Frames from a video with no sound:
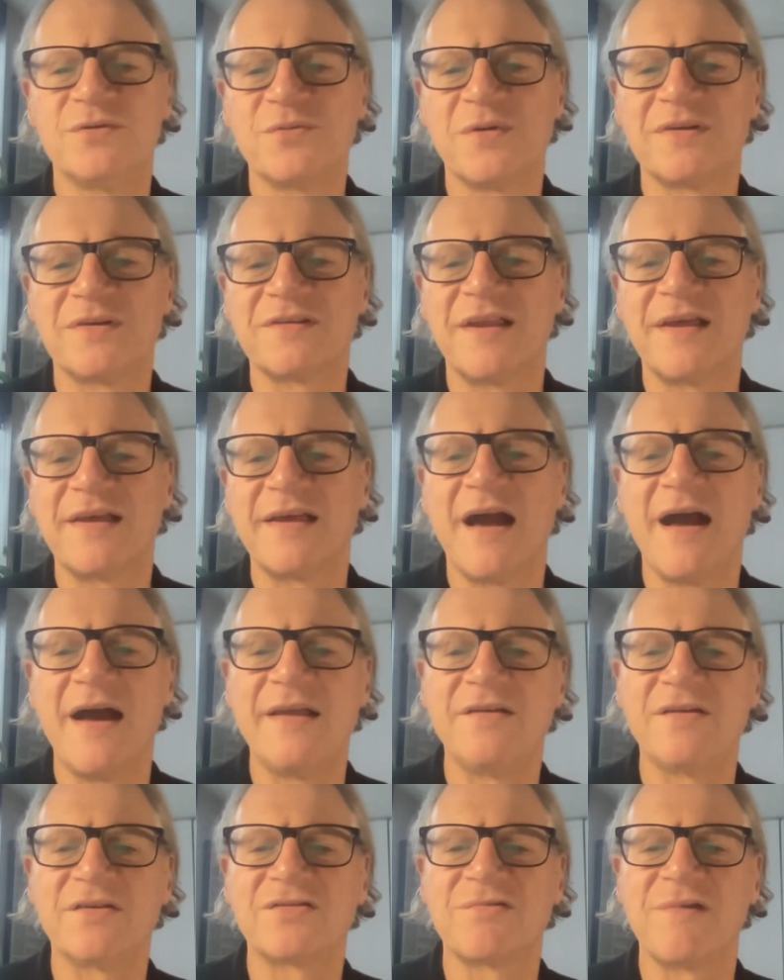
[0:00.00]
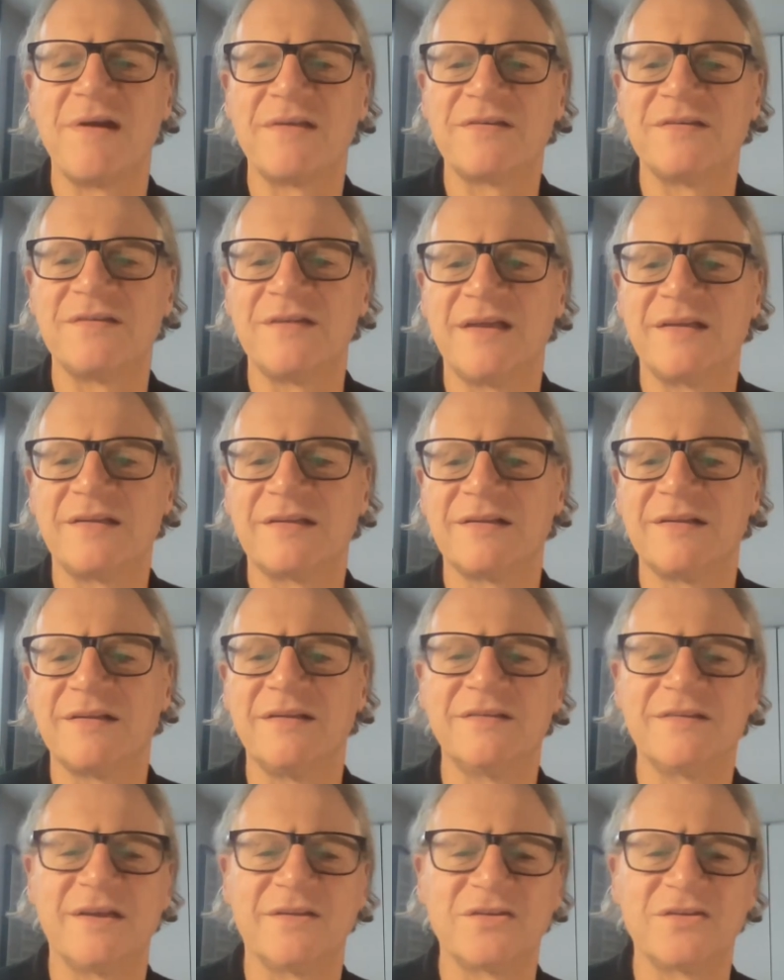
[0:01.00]
use words like eidos transcendental
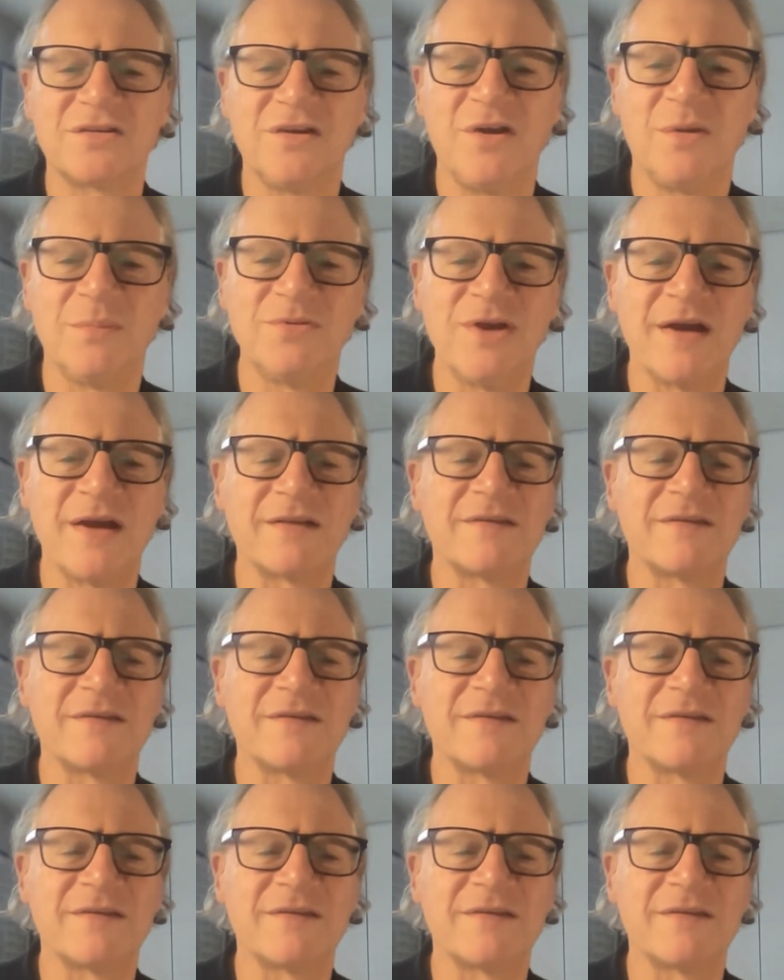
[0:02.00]
intentional yeah.